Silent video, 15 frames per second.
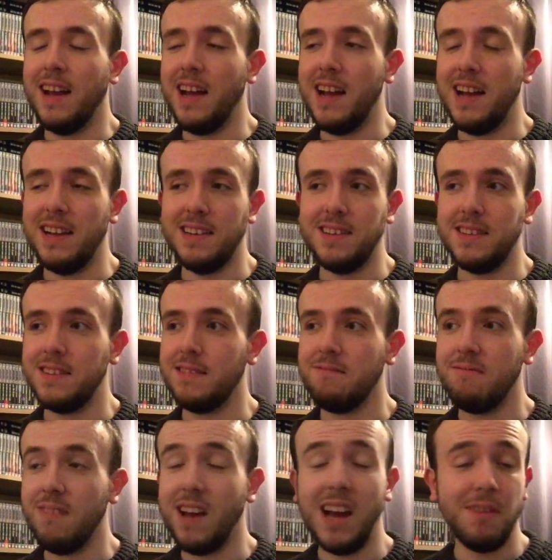and
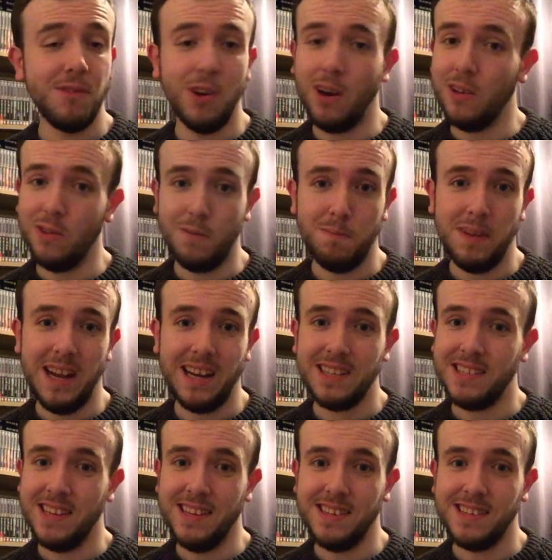I've not looked back
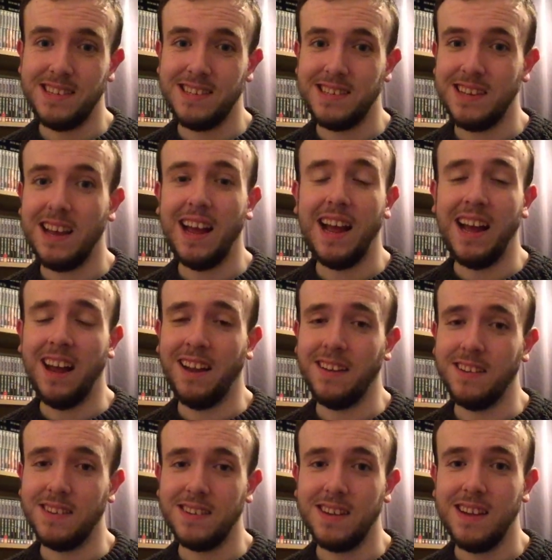since,
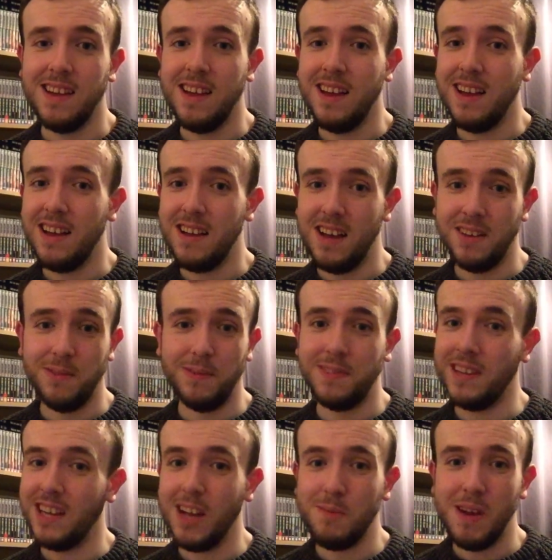and I don't
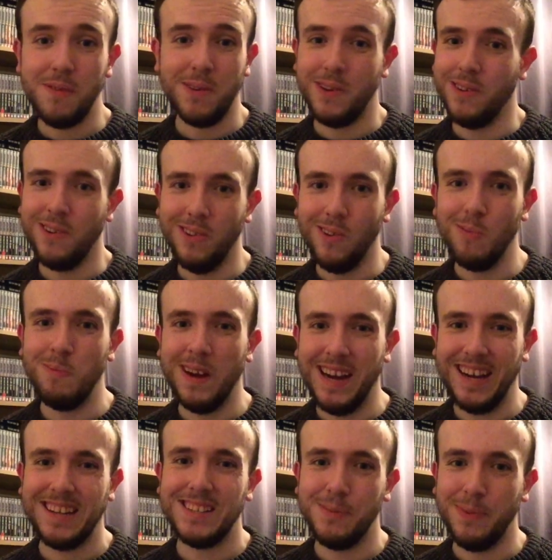think I'm ever going to look
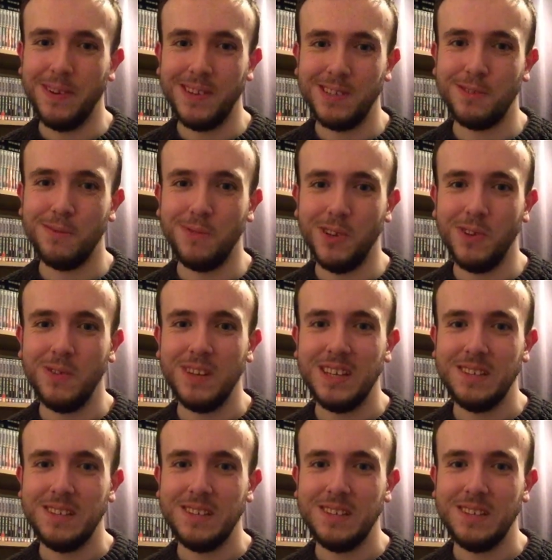back, to be honest with you.